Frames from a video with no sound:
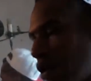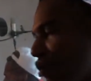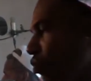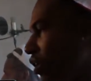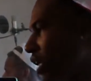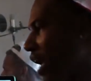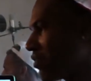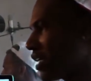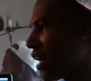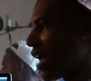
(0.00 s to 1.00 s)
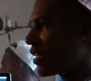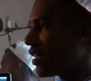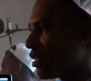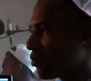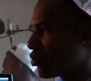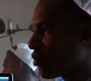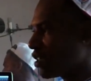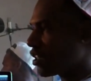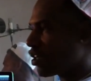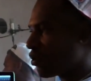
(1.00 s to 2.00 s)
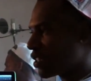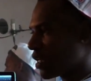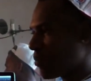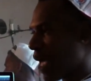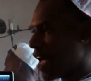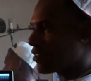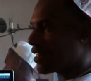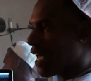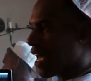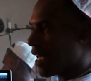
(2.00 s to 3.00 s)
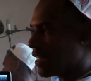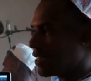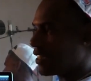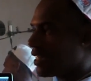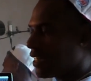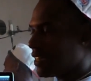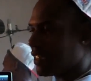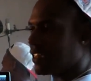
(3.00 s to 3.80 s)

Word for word: You would have to get out there in them streets and go to them outside cities and